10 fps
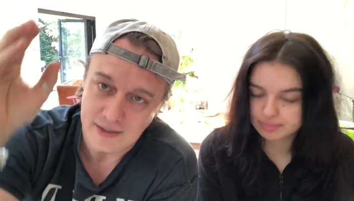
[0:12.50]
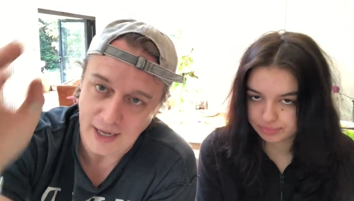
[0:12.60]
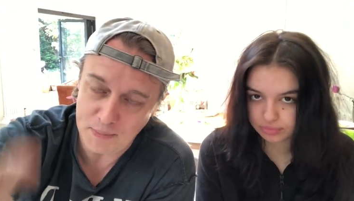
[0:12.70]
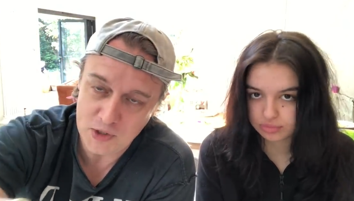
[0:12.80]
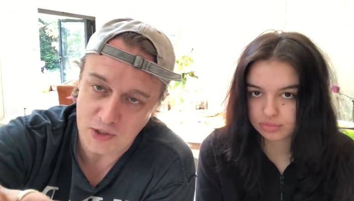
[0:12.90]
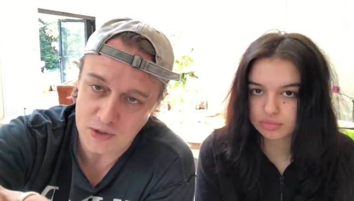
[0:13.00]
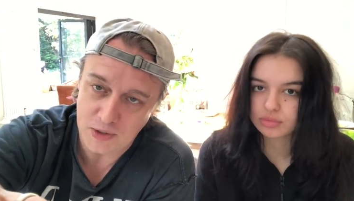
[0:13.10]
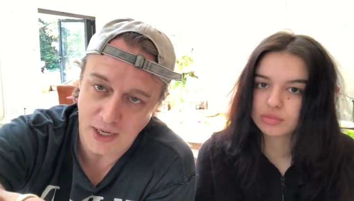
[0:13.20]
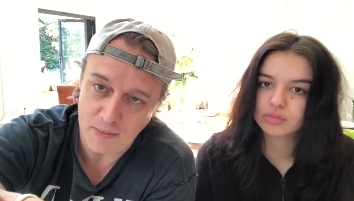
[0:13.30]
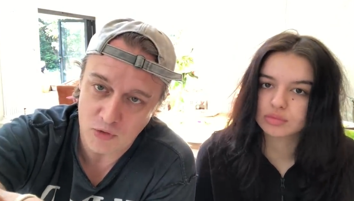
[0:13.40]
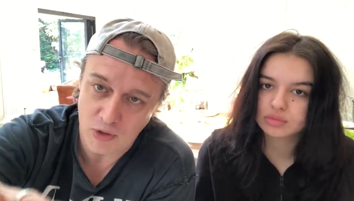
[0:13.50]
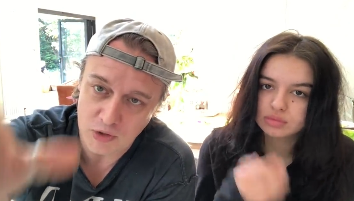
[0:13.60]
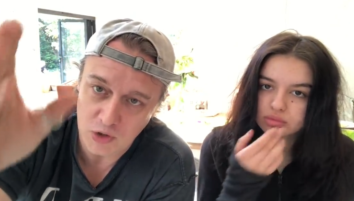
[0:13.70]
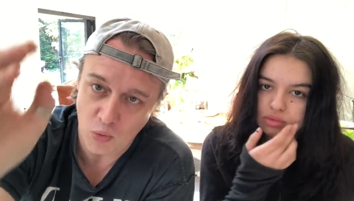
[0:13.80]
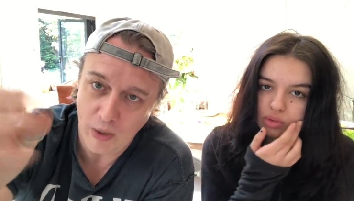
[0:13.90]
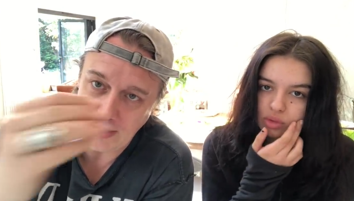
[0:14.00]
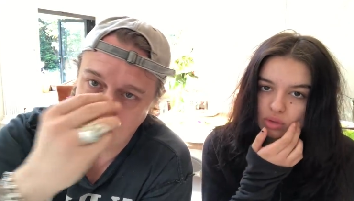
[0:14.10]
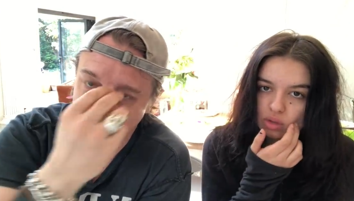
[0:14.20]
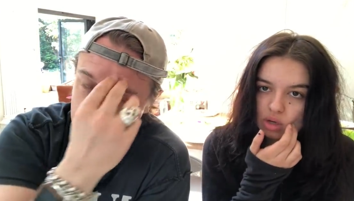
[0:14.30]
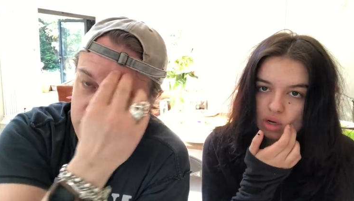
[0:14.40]
Speaker 1: episode 2 Game of Thrones and you're waiting
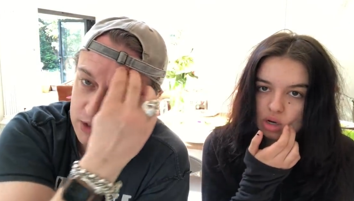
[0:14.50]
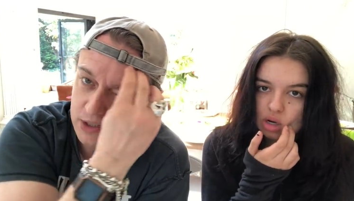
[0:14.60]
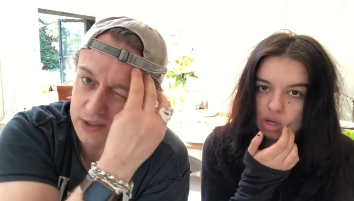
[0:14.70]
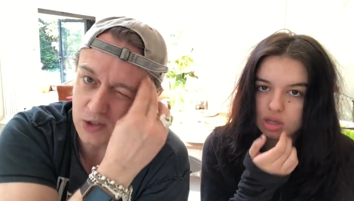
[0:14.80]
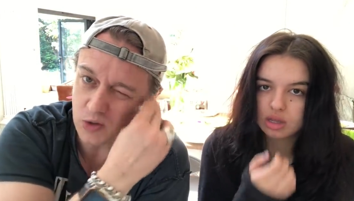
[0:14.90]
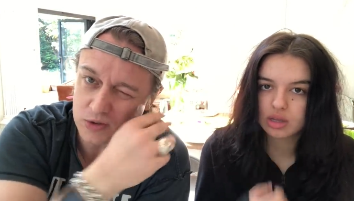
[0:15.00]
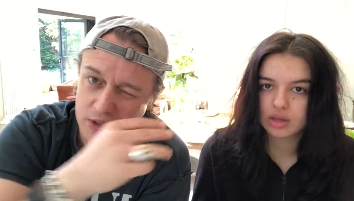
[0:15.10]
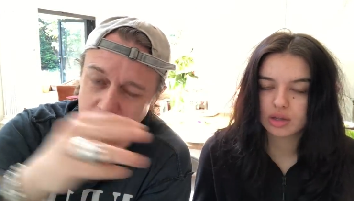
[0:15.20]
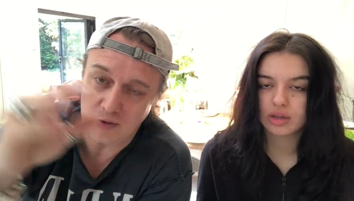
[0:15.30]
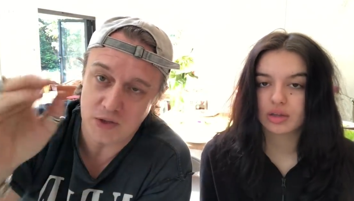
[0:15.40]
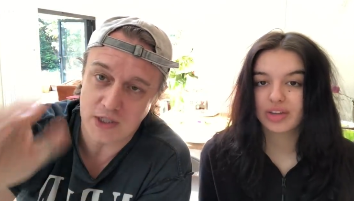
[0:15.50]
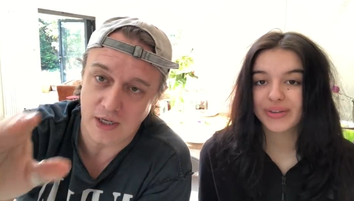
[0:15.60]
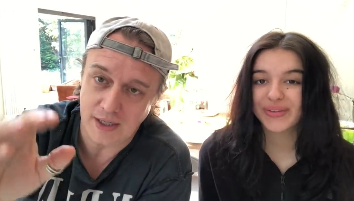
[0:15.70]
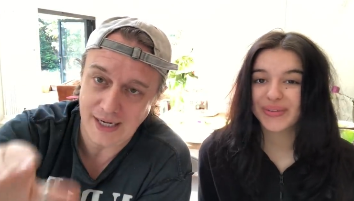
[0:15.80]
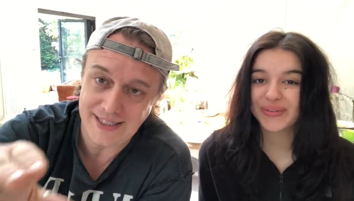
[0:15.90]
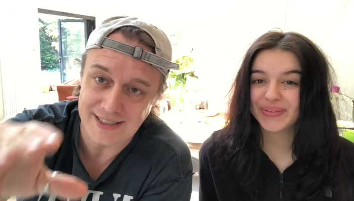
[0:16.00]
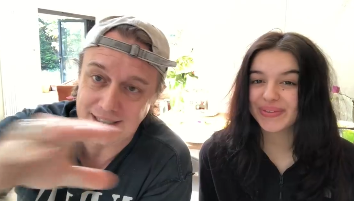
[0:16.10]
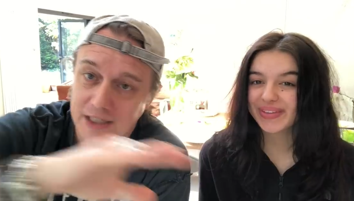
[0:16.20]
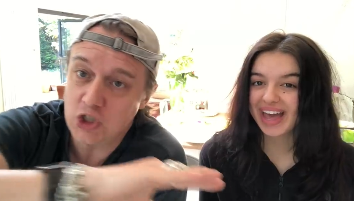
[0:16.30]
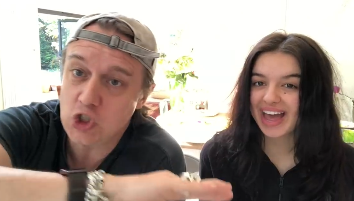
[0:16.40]
to watch it at 9 o'clock tonight on Sky
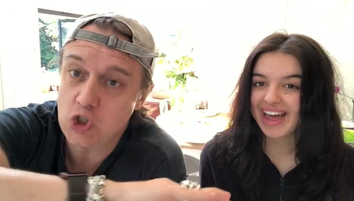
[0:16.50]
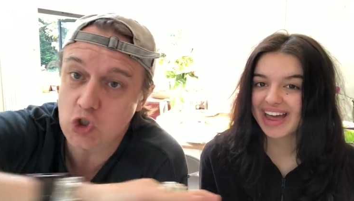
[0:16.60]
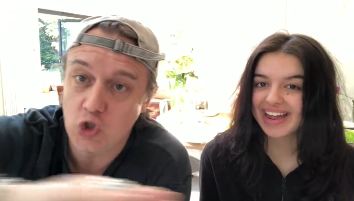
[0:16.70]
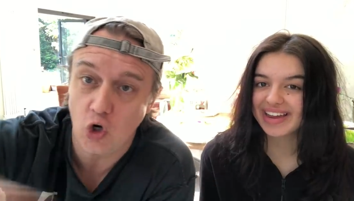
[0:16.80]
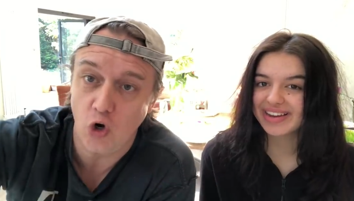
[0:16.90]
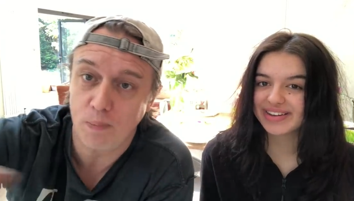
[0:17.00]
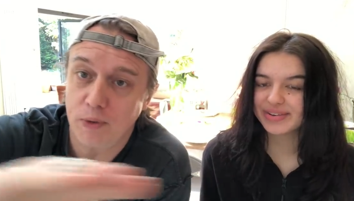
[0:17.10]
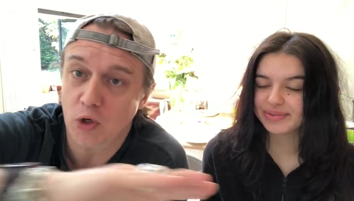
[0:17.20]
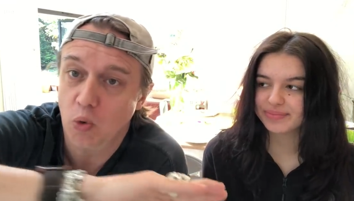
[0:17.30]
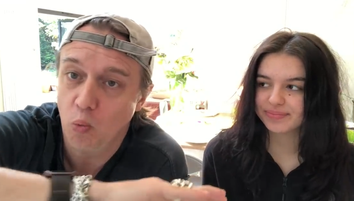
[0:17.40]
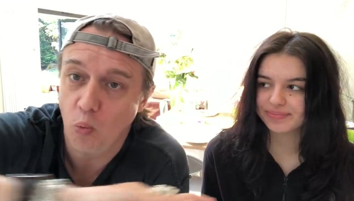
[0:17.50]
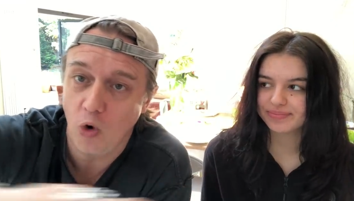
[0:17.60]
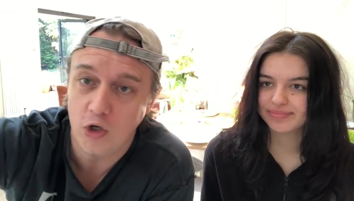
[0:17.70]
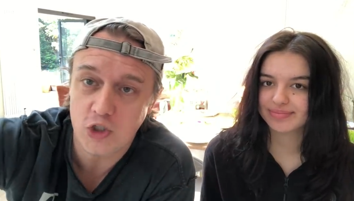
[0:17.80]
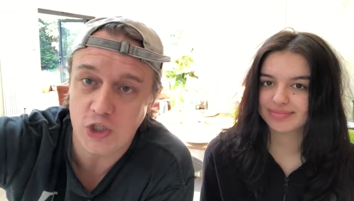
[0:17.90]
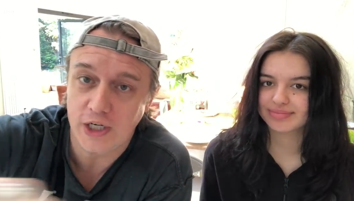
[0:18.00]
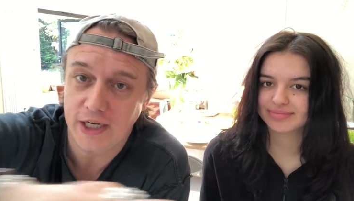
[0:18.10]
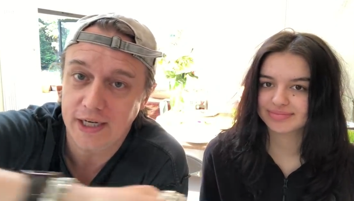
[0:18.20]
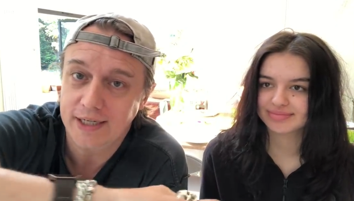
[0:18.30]
Atlantic, stop watching